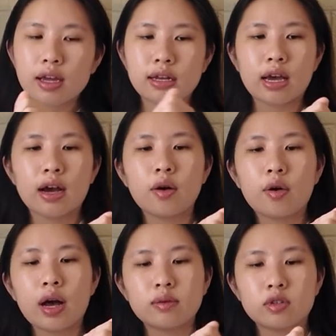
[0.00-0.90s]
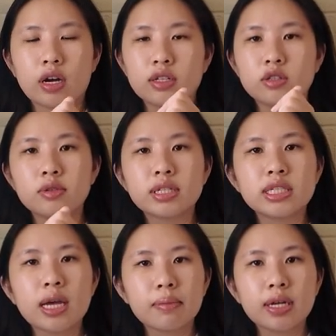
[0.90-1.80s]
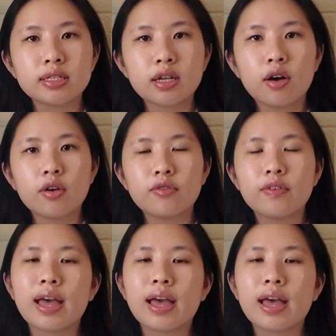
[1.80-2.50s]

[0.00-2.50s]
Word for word: Now I'm trying to accept myself